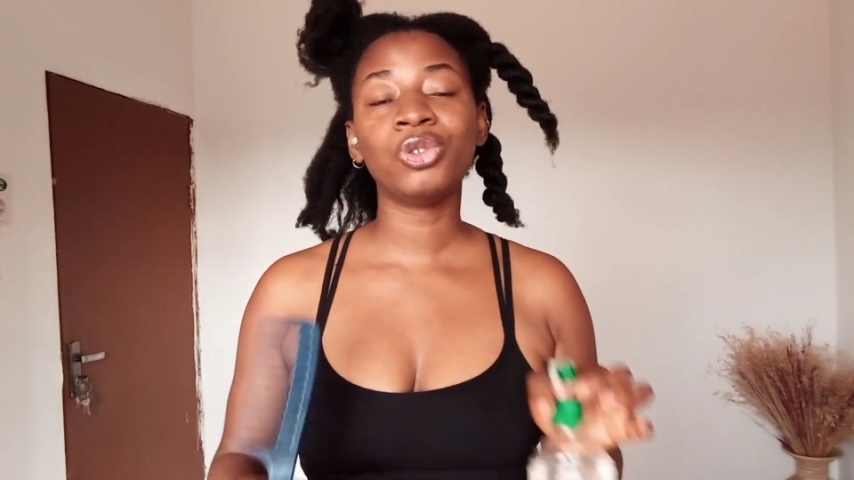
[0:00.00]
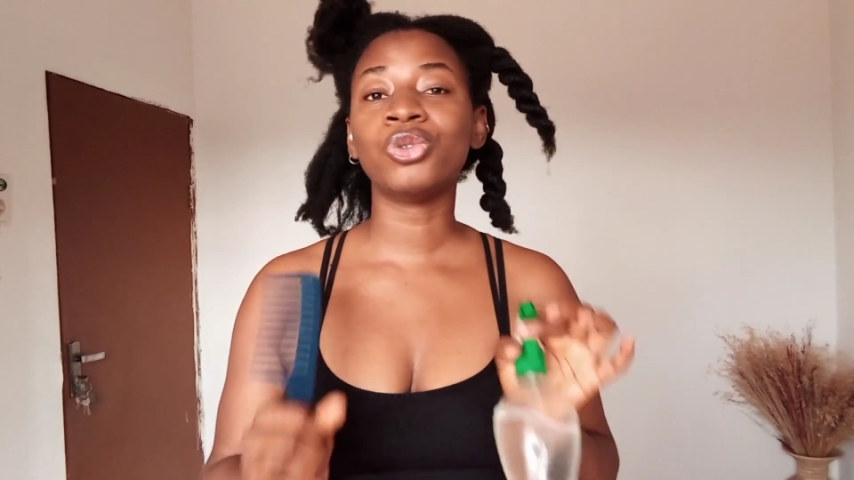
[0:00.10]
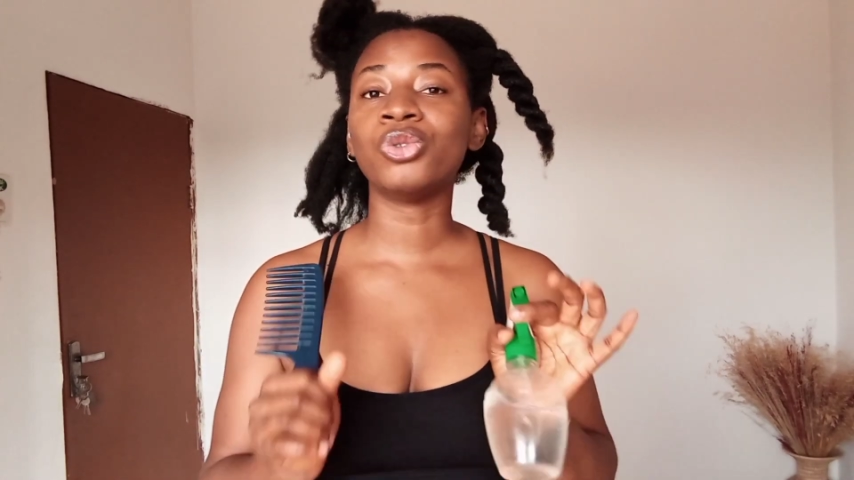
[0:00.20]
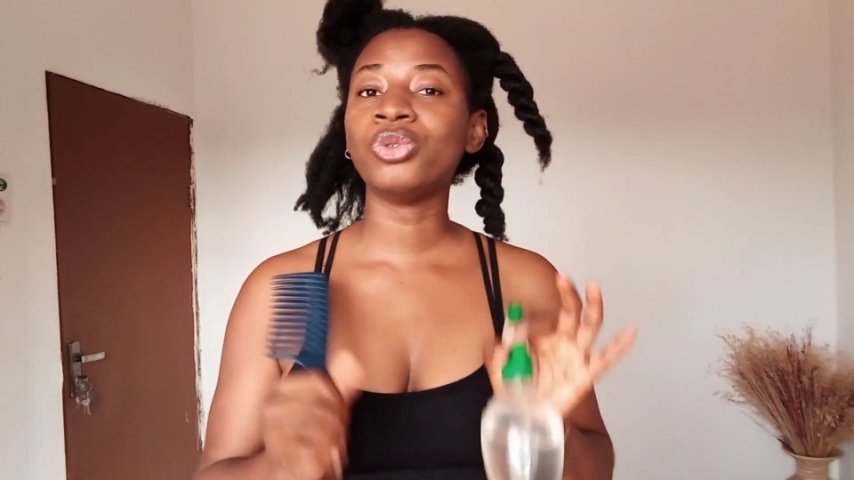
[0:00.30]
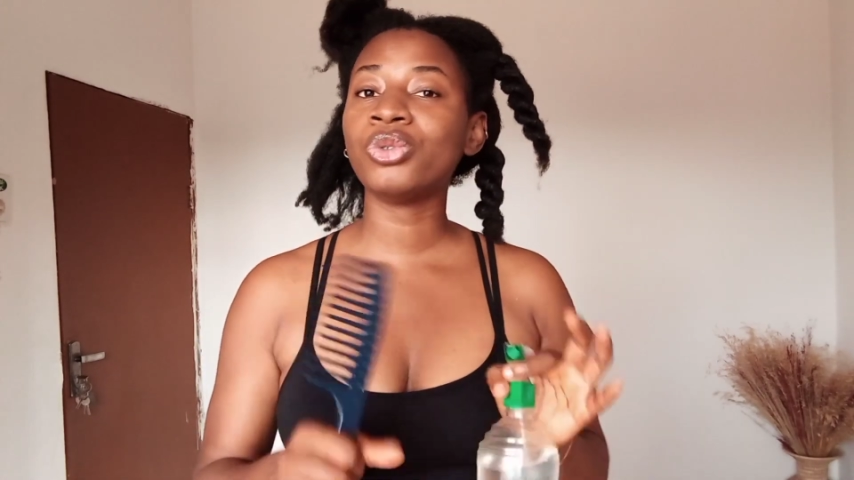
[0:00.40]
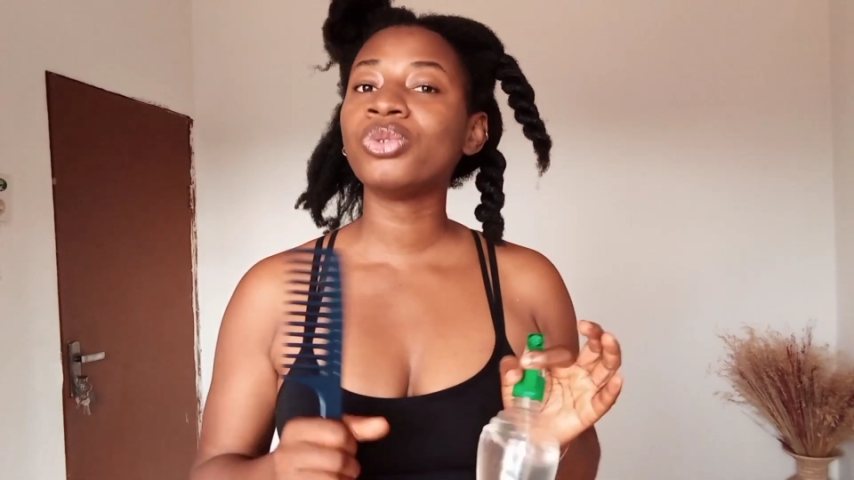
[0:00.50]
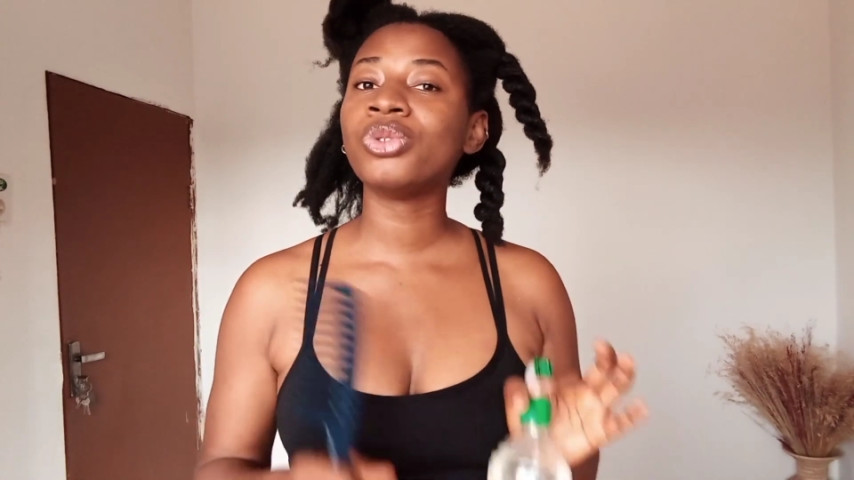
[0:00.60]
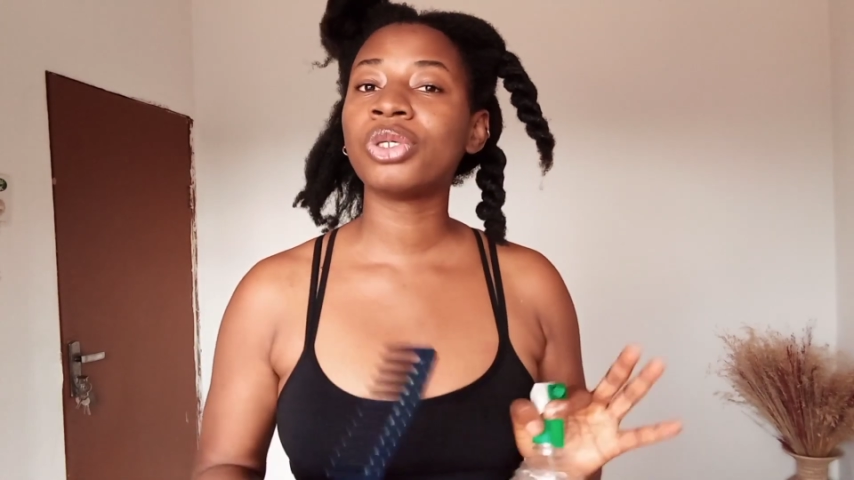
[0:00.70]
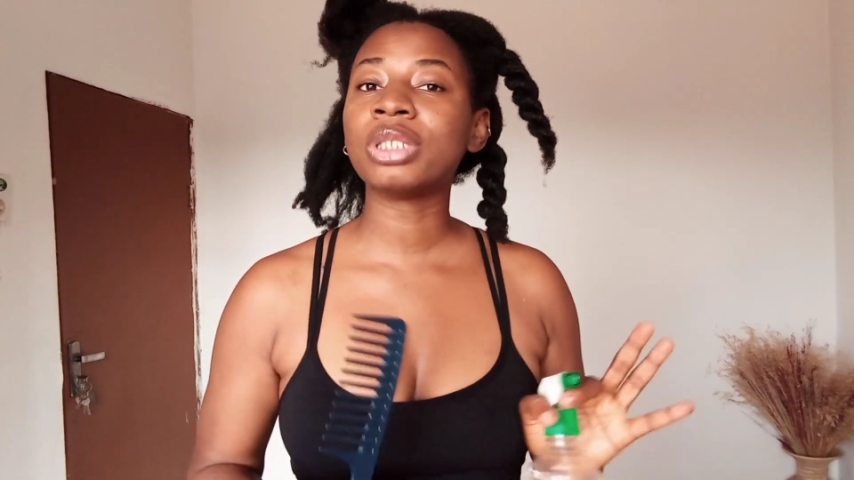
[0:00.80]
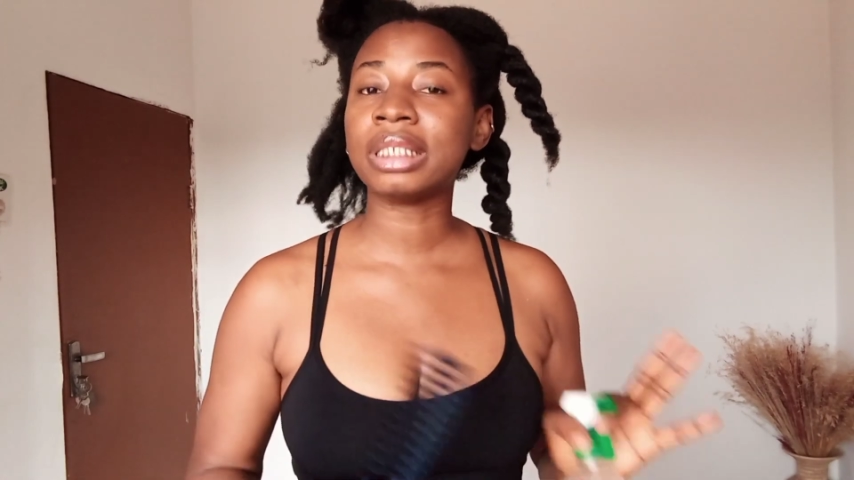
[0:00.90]
You do
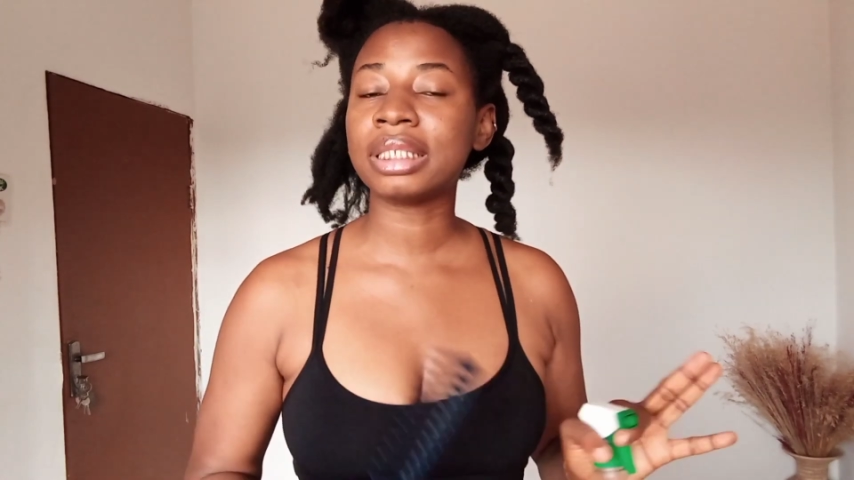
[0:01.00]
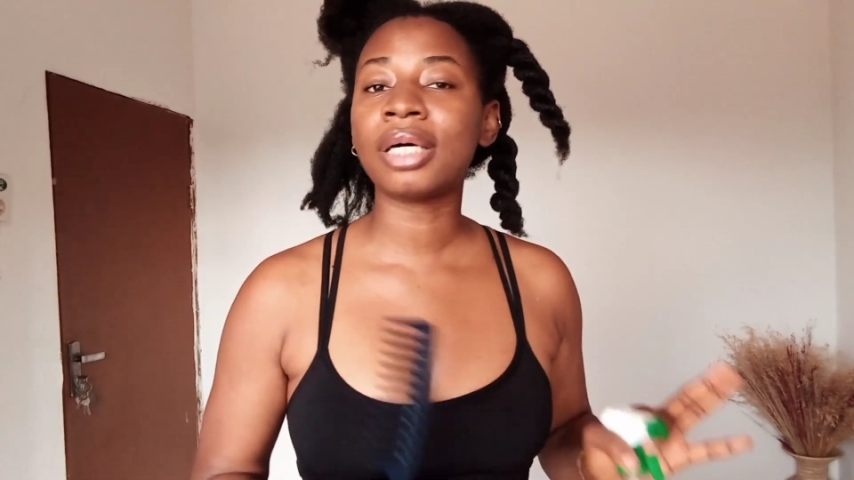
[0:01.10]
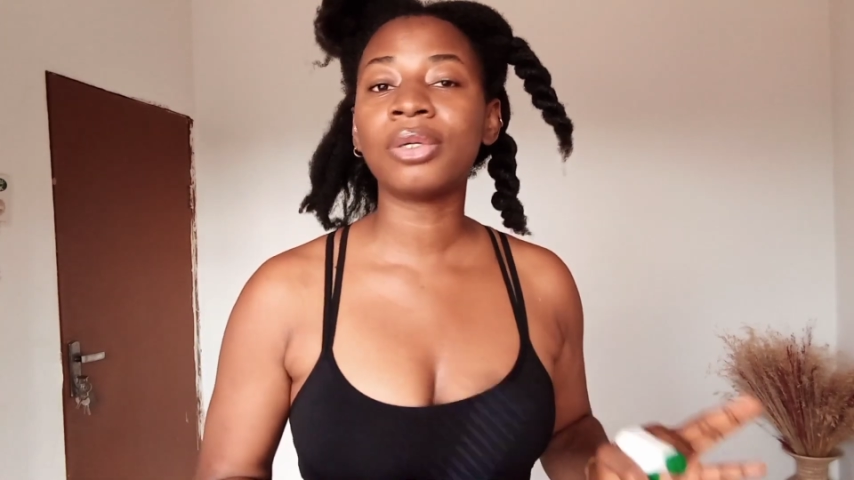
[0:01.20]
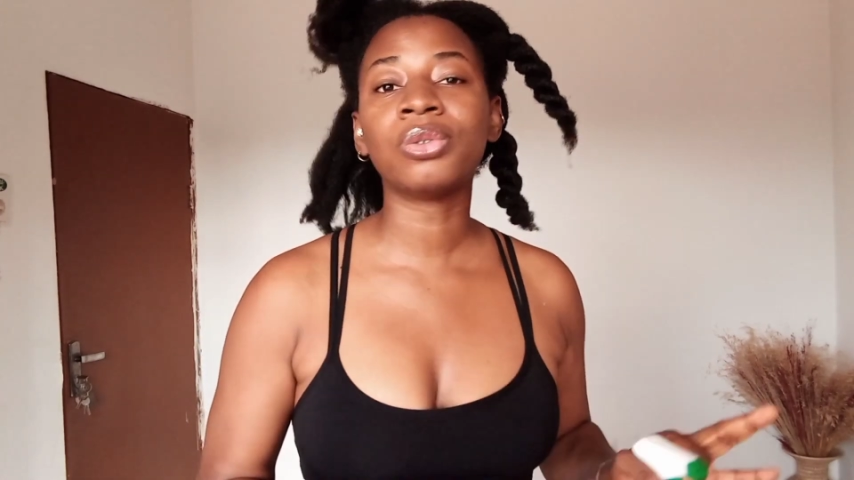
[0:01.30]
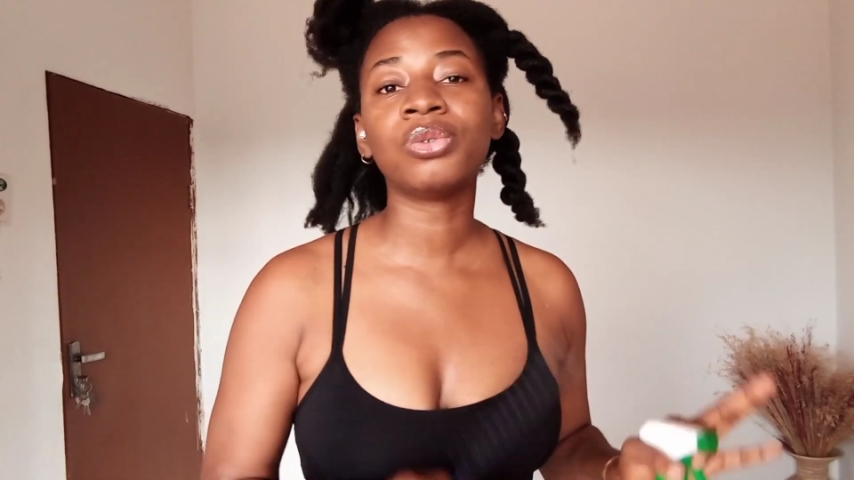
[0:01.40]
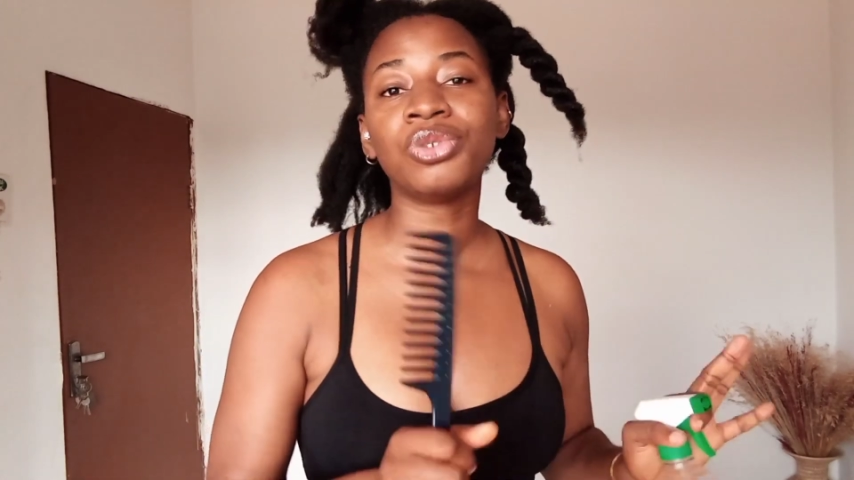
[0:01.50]
not detangle